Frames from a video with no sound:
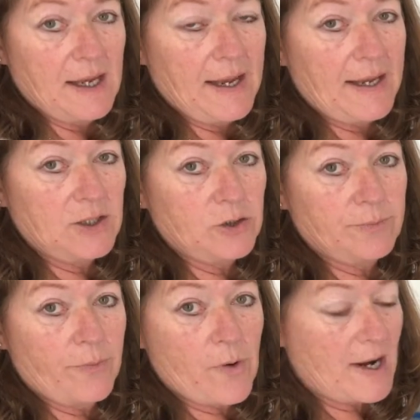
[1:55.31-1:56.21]
and
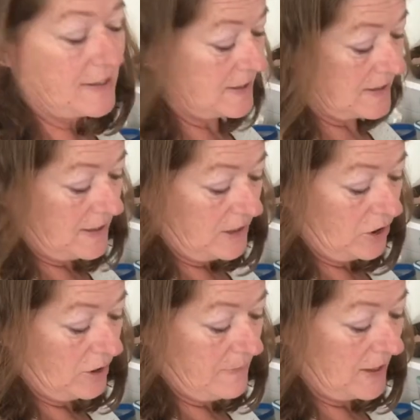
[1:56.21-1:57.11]
you grind it, and then you
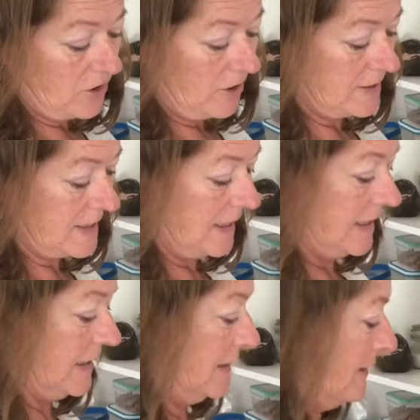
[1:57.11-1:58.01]
can make your own tahini.